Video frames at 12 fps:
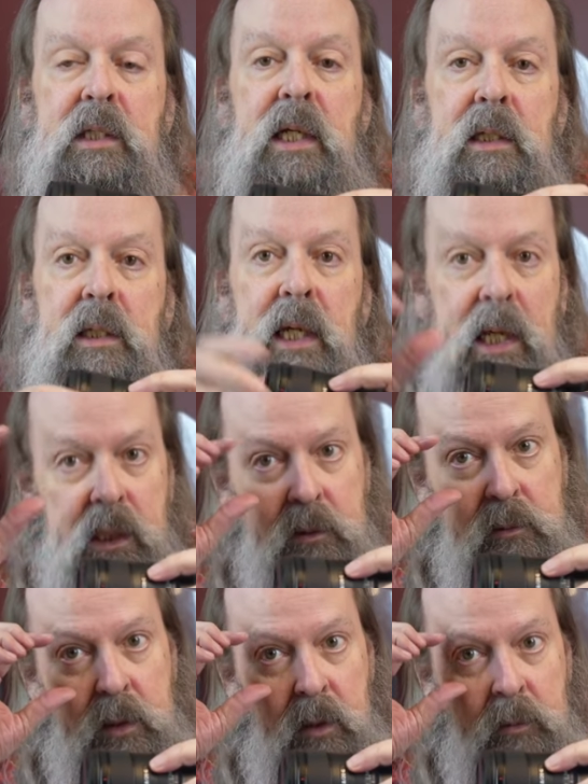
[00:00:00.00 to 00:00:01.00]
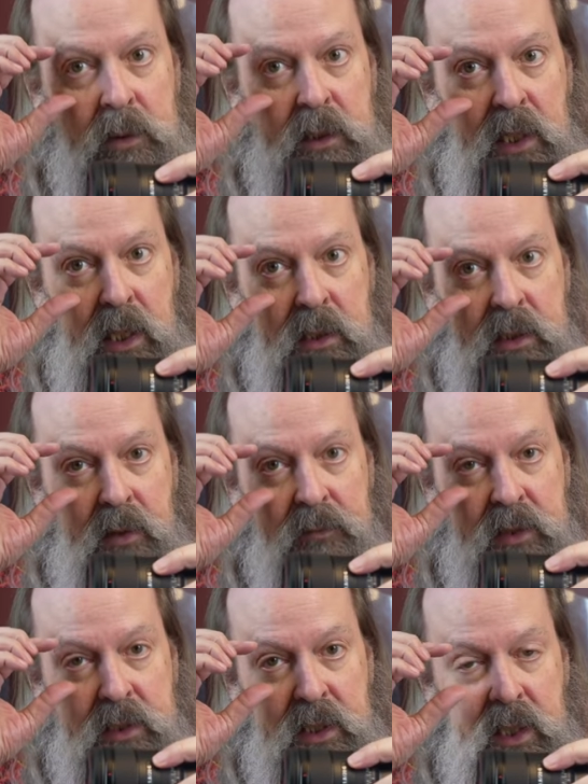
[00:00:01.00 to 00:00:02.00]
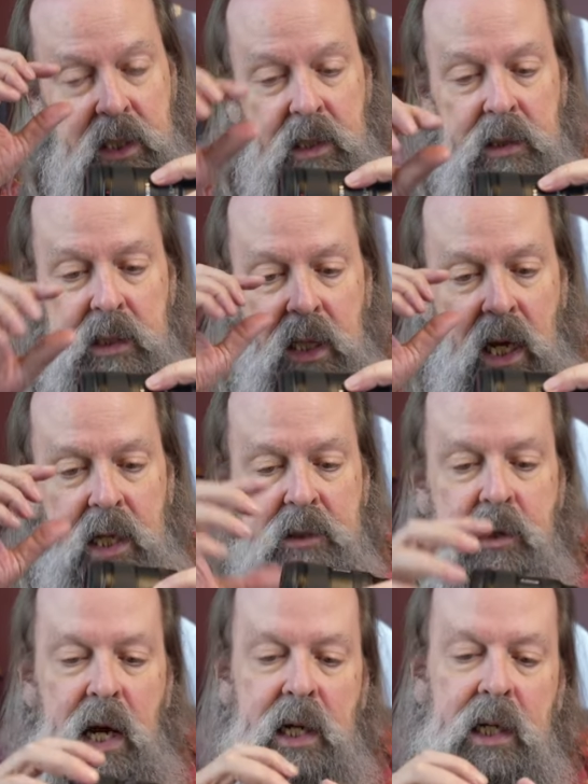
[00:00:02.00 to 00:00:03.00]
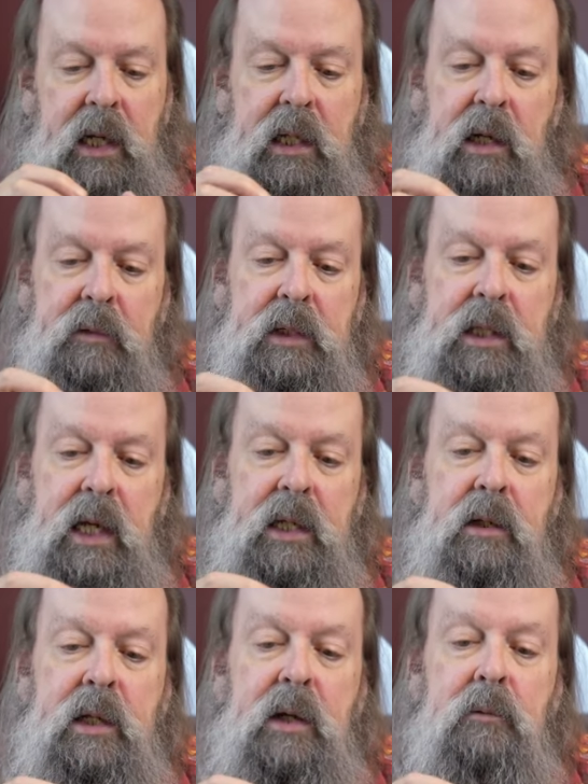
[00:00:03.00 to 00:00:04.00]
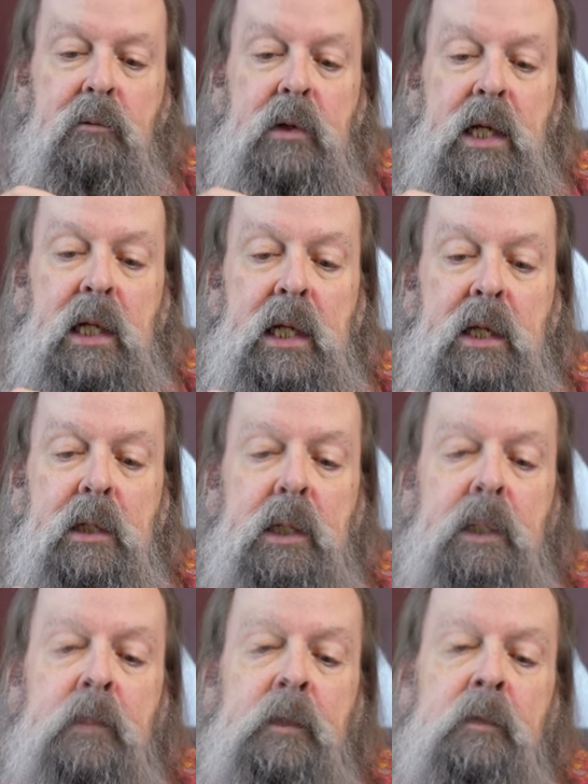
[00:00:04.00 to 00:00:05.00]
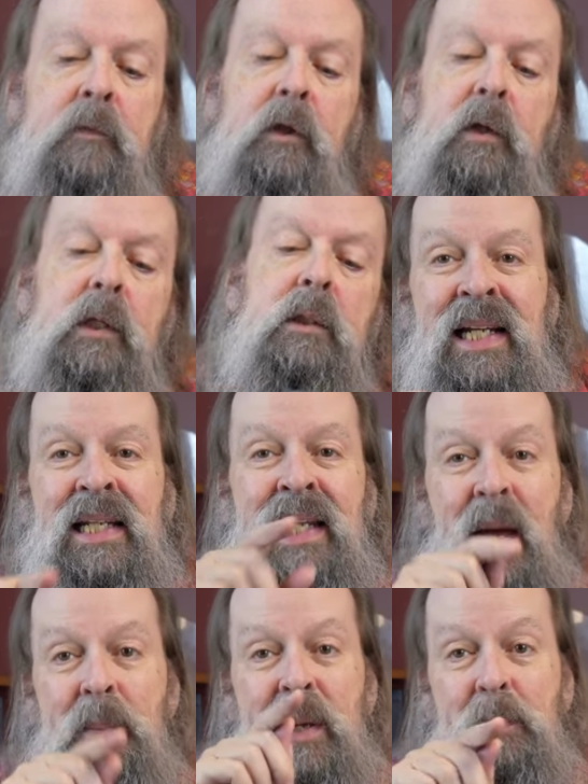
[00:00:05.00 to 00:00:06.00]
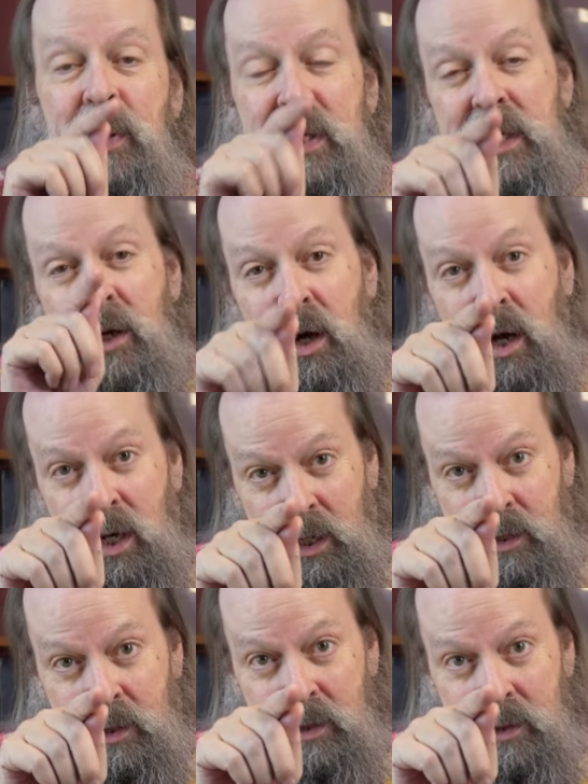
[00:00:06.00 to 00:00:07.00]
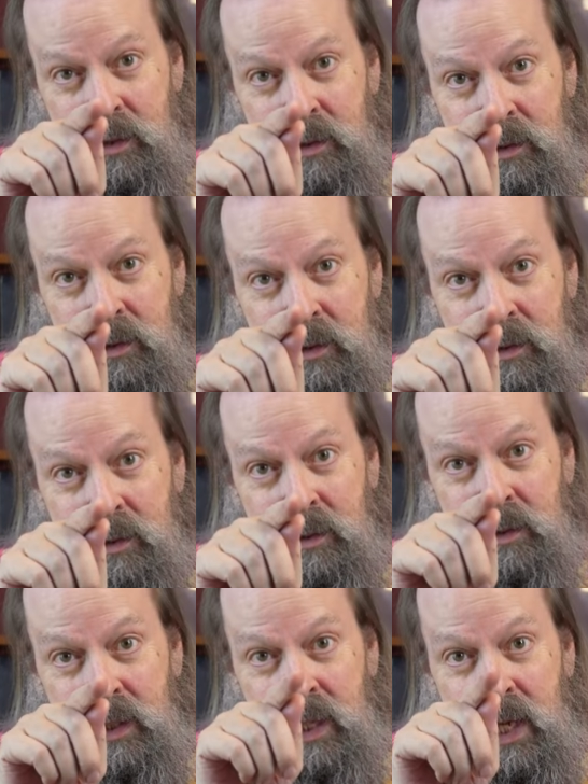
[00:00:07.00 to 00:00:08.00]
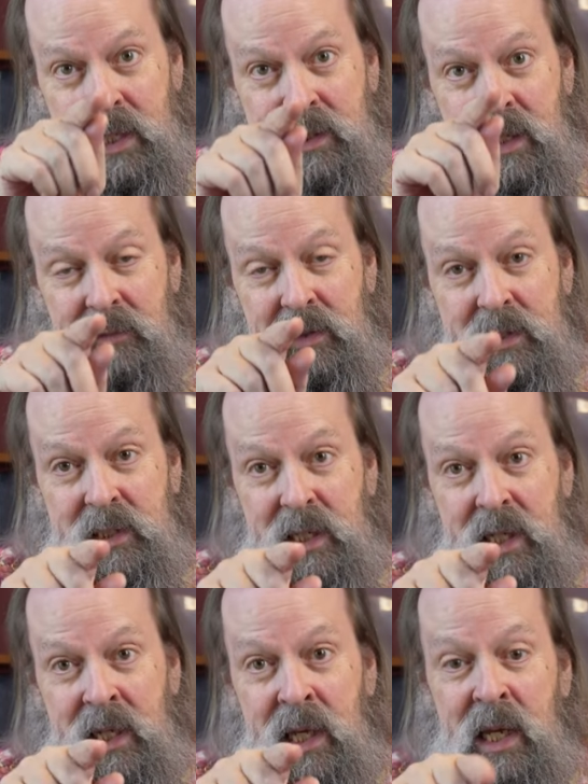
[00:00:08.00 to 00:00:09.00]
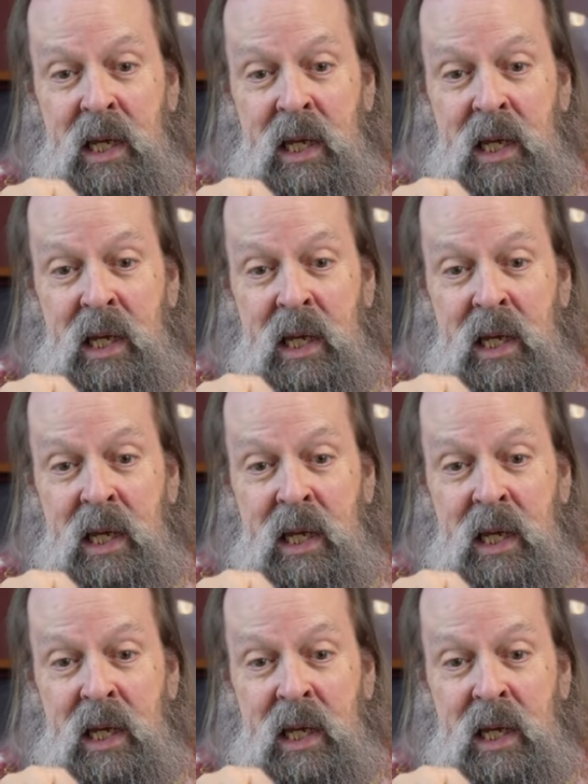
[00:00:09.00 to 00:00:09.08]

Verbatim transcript: And again, you know, with the A7C and the eye tracking and everything, you get really good focus. Let me put it on the A7C.